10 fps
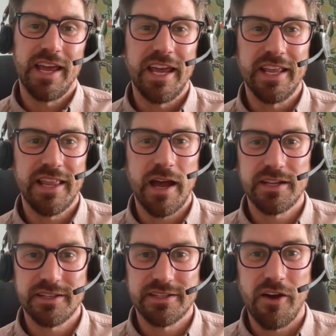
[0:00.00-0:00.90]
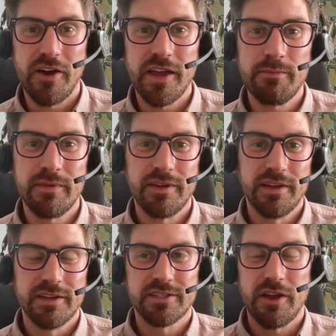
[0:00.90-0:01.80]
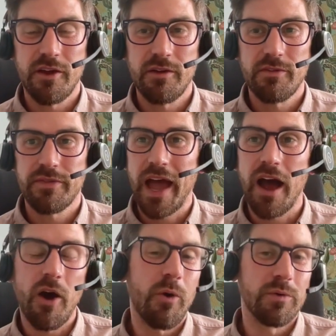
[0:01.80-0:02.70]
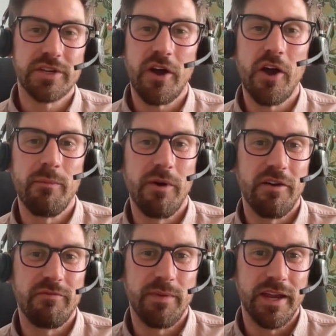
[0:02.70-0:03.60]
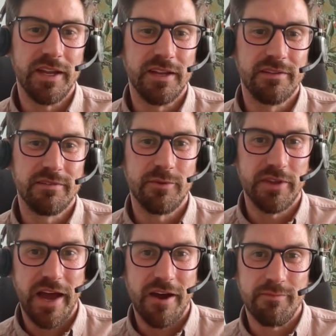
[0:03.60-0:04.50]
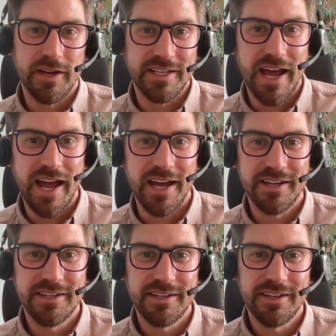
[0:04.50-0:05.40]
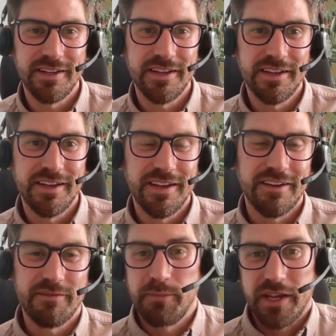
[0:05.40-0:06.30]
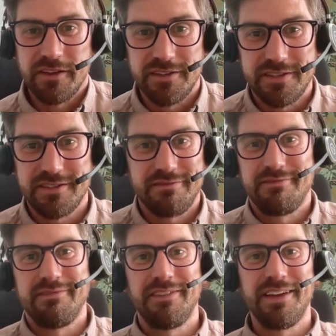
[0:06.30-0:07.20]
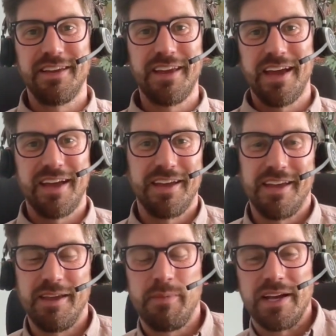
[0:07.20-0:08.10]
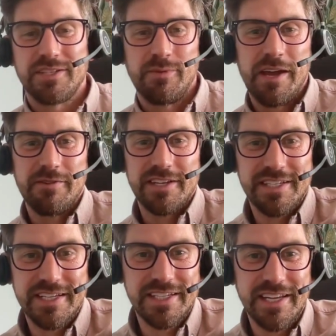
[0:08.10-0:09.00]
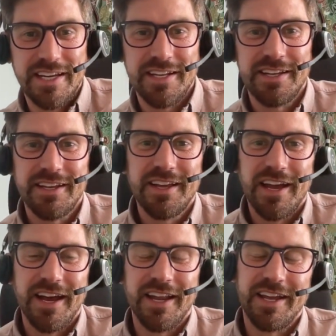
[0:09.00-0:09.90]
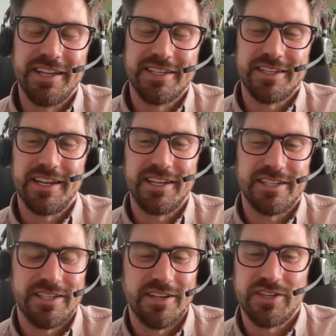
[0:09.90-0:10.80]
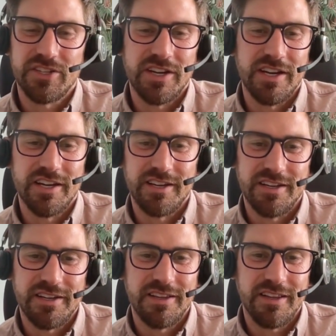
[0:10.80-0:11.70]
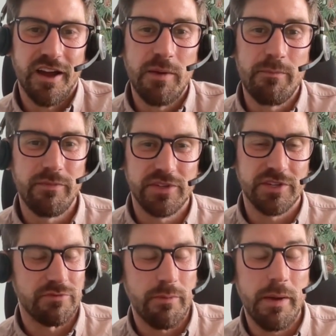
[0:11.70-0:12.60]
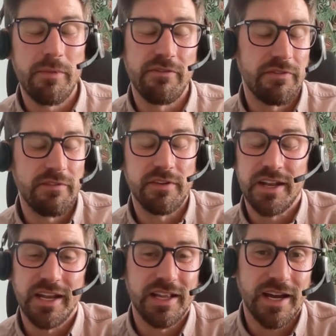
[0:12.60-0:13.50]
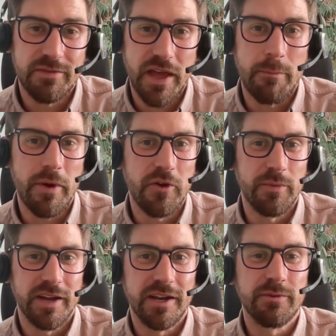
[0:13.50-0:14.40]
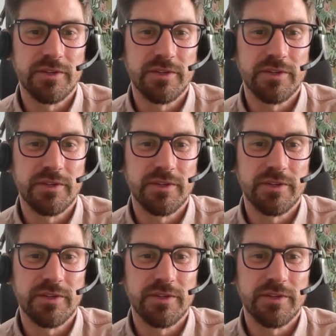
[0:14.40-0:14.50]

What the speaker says: in that time. So that whole time I've been without my dad, because he passed away when I was 16. And is such a, I'm just remember vividly that moment, and it